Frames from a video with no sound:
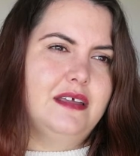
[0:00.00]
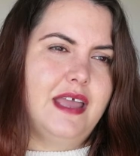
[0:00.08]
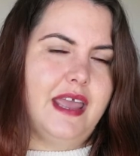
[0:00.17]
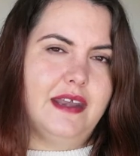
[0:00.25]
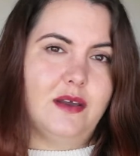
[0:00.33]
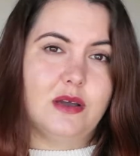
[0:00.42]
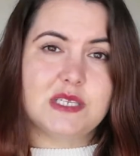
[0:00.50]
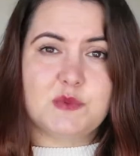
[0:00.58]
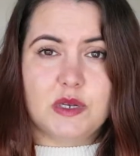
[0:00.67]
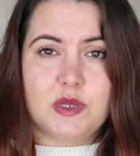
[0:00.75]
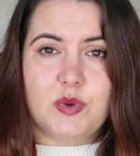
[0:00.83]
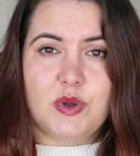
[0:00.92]
had a
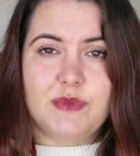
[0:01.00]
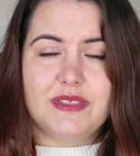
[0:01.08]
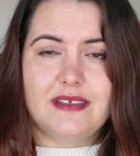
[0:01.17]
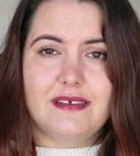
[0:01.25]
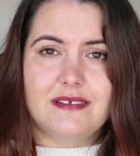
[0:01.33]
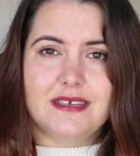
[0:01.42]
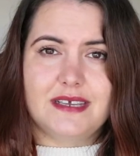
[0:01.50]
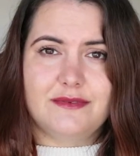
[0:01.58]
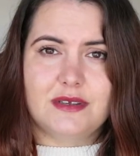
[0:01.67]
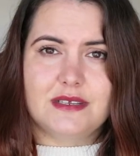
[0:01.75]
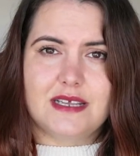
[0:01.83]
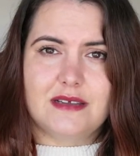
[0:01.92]
hospital appointment the other day,
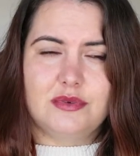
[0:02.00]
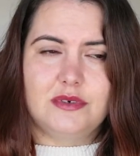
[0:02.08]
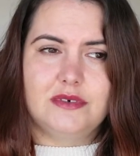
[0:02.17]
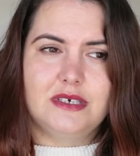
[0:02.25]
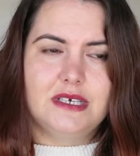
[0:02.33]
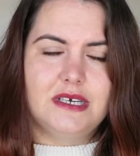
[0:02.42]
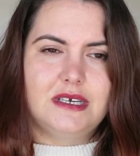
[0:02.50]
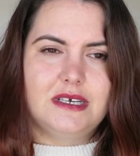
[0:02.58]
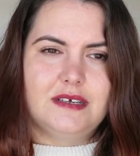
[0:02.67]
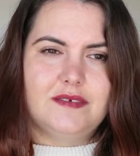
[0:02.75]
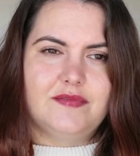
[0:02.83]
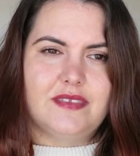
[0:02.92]
for example,
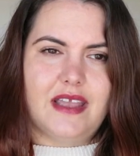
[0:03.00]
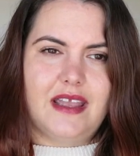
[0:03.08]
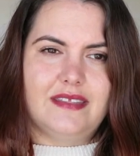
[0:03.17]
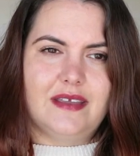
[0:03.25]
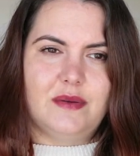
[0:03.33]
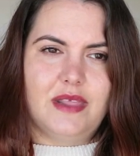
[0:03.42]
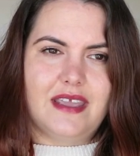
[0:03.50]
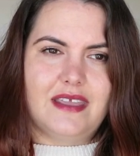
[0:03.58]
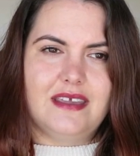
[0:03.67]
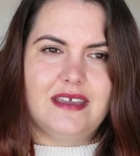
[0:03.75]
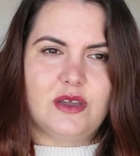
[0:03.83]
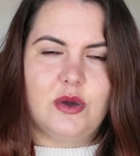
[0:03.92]
and they were
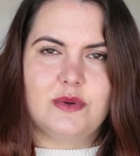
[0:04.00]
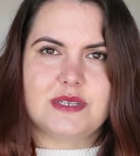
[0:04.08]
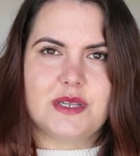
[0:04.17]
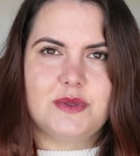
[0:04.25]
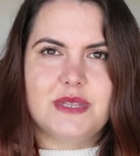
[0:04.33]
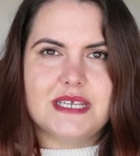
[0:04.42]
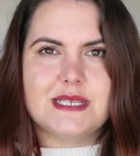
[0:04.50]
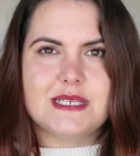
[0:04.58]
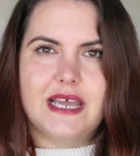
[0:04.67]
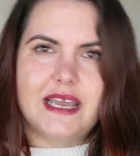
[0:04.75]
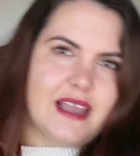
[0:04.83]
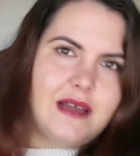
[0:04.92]
like, yeah, cool, so there's
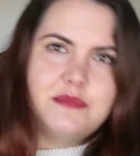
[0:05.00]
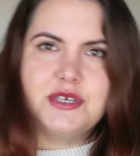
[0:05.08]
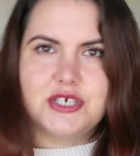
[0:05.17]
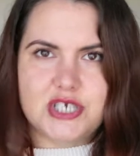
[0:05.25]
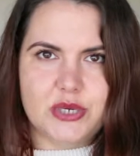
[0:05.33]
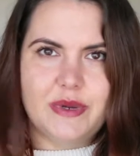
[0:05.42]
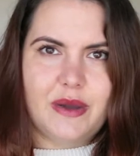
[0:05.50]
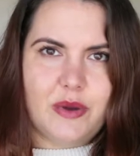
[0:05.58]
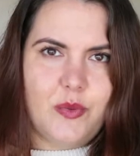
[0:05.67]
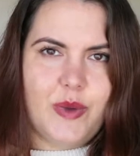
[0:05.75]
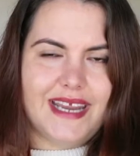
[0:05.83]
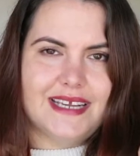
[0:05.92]
like up to
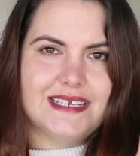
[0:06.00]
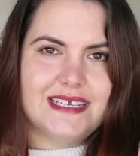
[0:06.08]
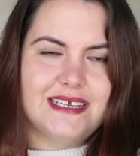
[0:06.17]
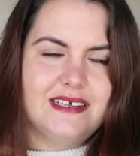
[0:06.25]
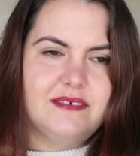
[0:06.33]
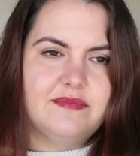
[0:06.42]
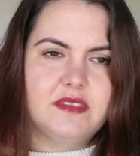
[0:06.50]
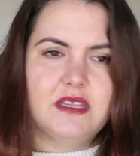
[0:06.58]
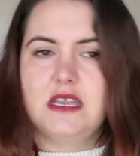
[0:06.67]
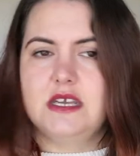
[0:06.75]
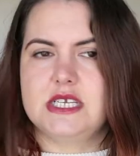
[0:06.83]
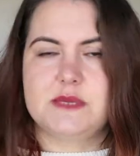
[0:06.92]
2-hour wait.
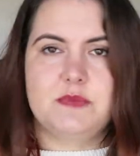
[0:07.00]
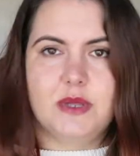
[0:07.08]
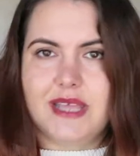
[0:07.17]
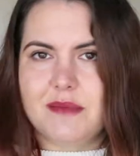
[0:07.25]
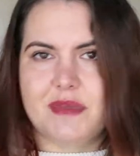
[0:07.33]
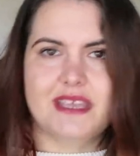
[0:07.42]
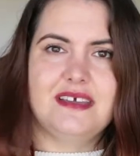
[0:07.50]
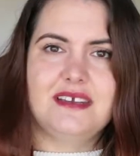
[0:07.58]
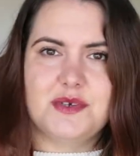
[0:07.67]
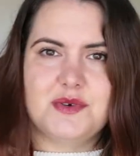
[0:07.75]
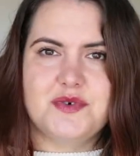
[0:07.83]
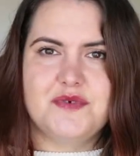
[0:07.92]
Just pull out my
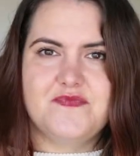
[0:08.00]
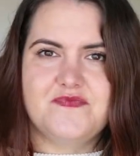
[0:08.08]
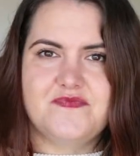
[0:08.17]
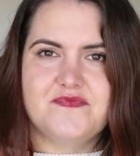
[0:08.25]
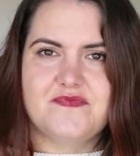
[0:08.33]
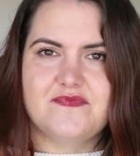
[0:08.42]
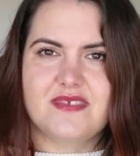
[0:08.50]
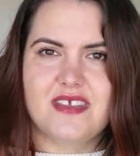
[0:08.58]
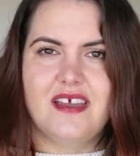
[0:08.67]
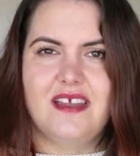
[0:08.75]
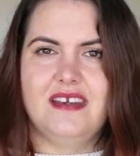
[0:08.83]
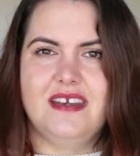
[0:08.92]
Kindle.
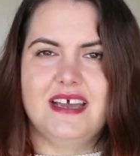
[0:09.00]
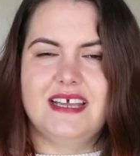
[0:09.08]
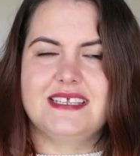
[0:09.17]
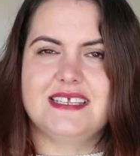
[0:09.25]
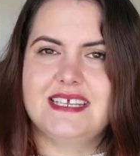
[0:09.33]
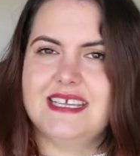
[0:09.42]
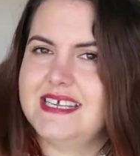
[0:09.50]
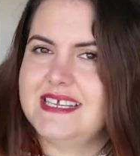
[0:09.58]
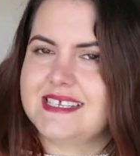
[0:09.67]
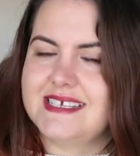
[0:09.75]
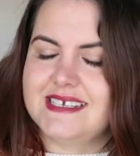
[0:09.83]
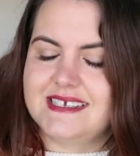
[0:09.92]
Nice and
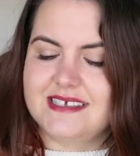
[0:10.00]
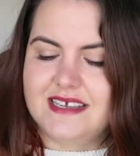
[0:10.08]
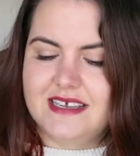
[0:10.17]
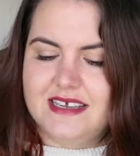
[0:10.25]
easy.